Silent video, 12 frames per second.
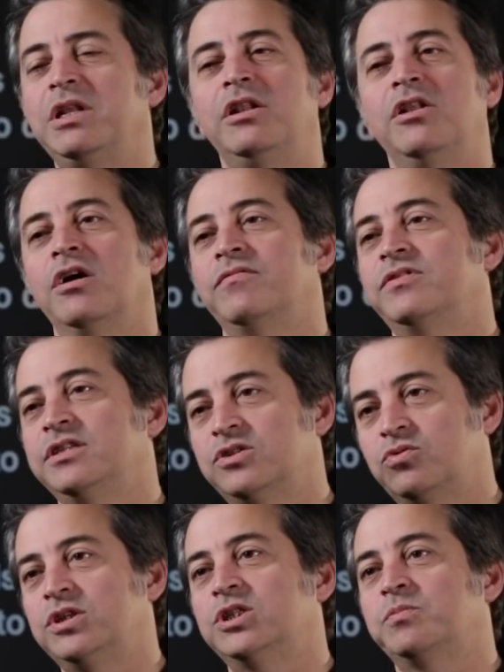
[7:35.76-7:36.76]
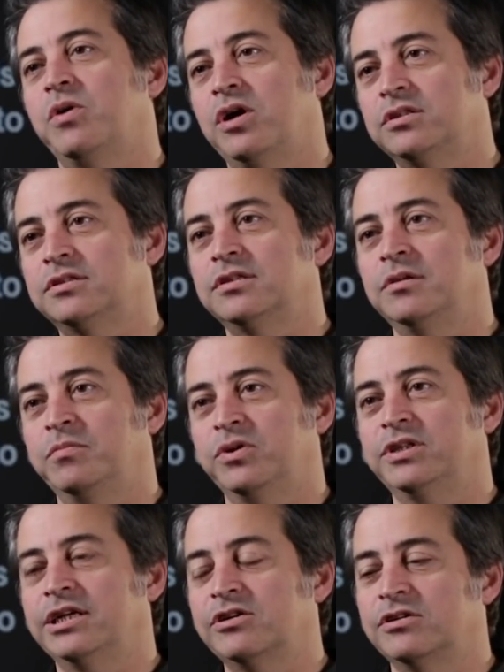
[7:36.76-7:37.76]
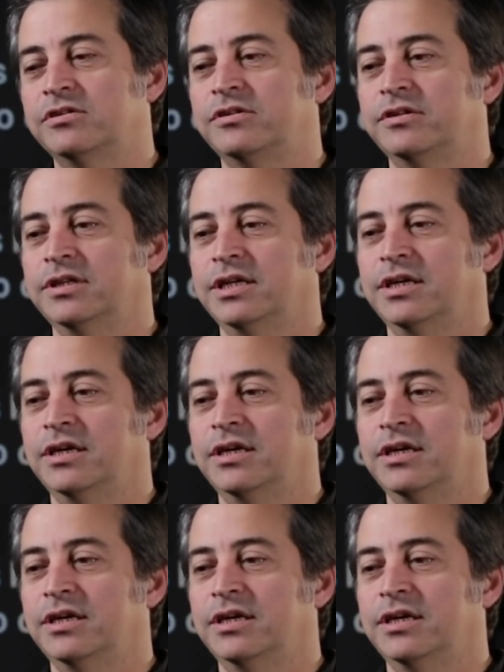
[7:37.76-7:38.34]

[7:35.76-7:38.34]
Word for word: me love these three spots in particular